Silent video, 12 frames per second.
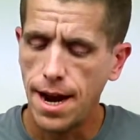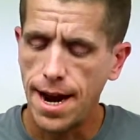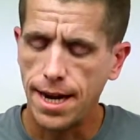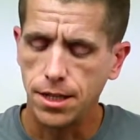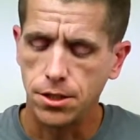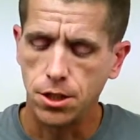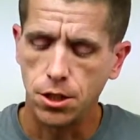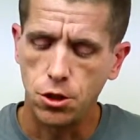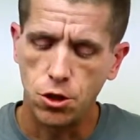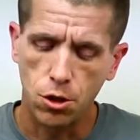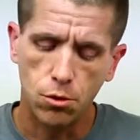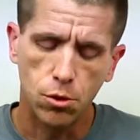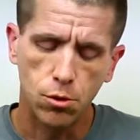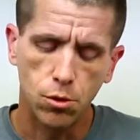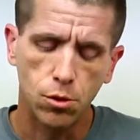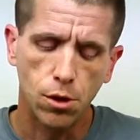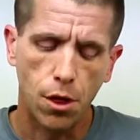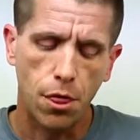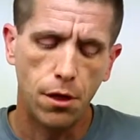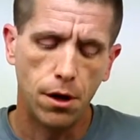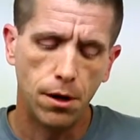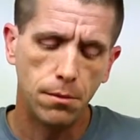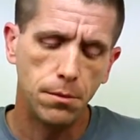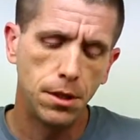As a general rule of
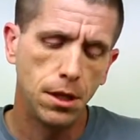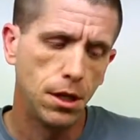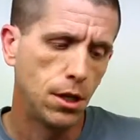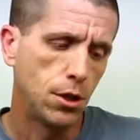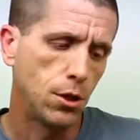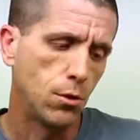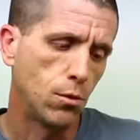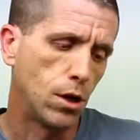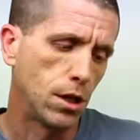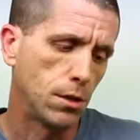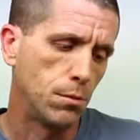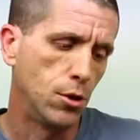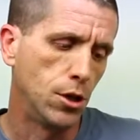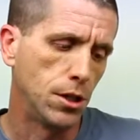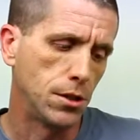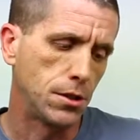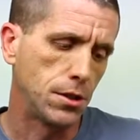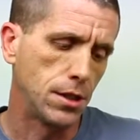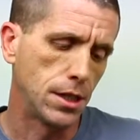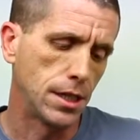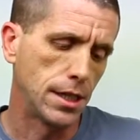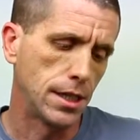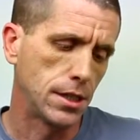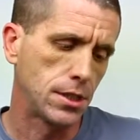thumb, you want to put
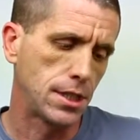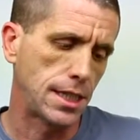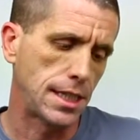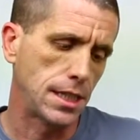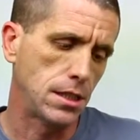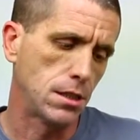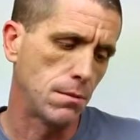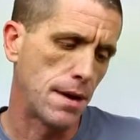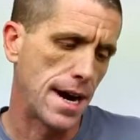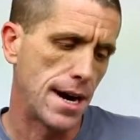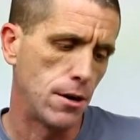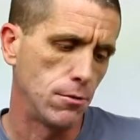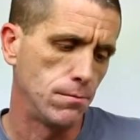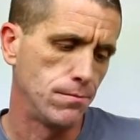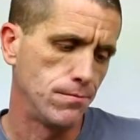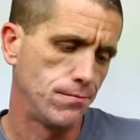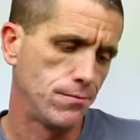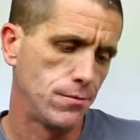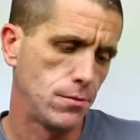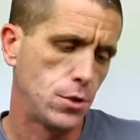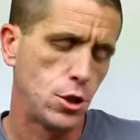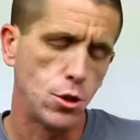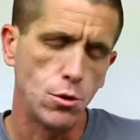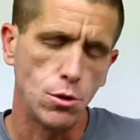the seeds about
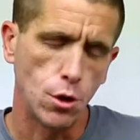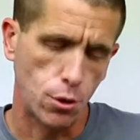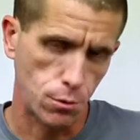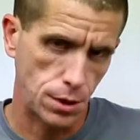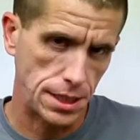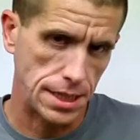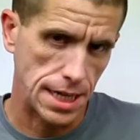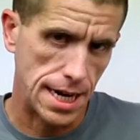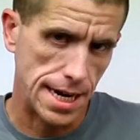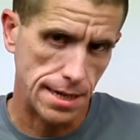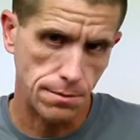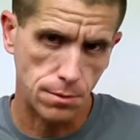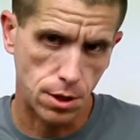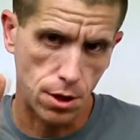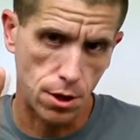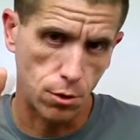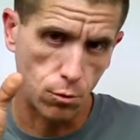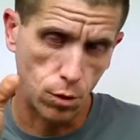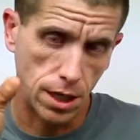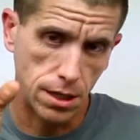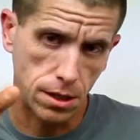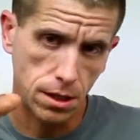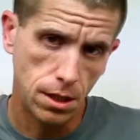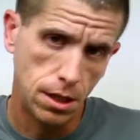2 to 3 times their
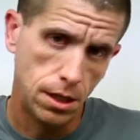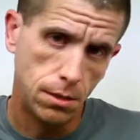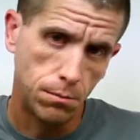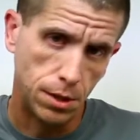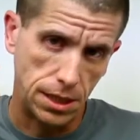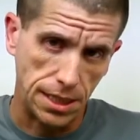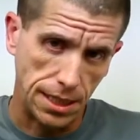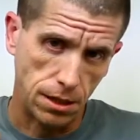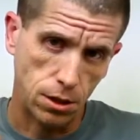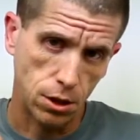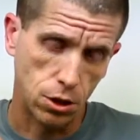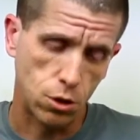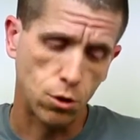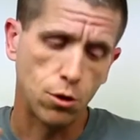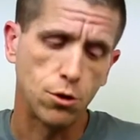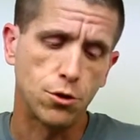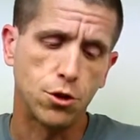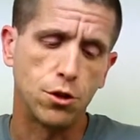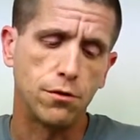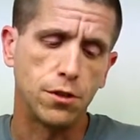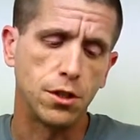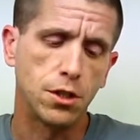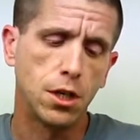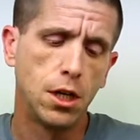width beneath the soil
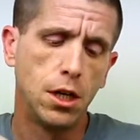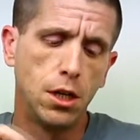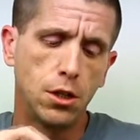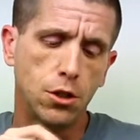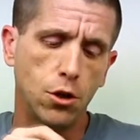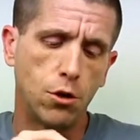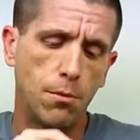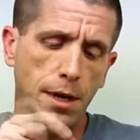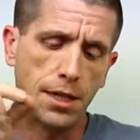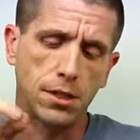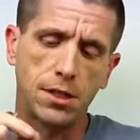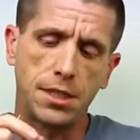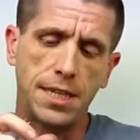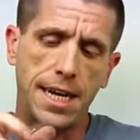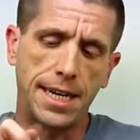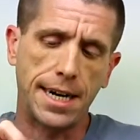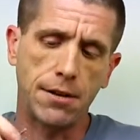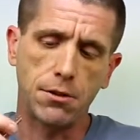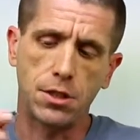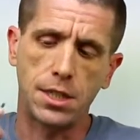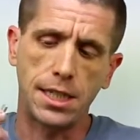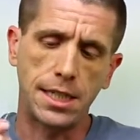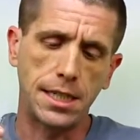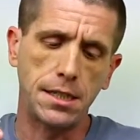surface. So basically take out a
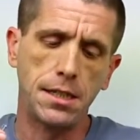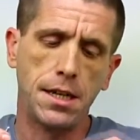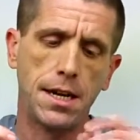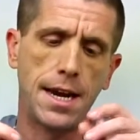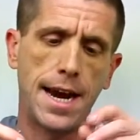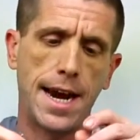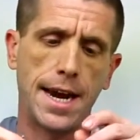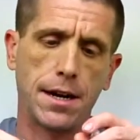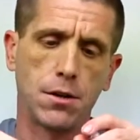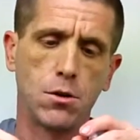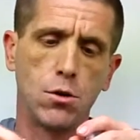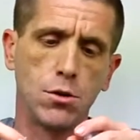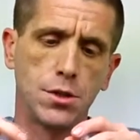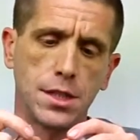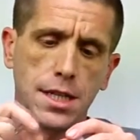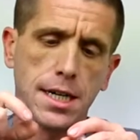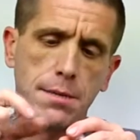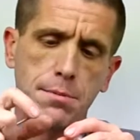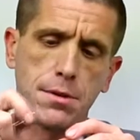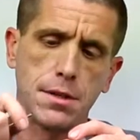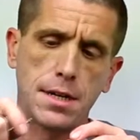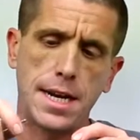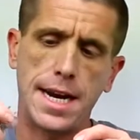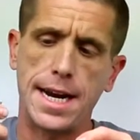seed and hold it up,
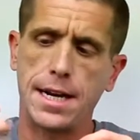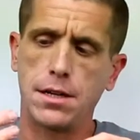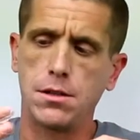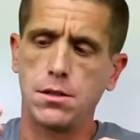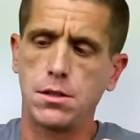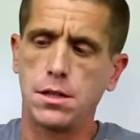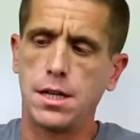and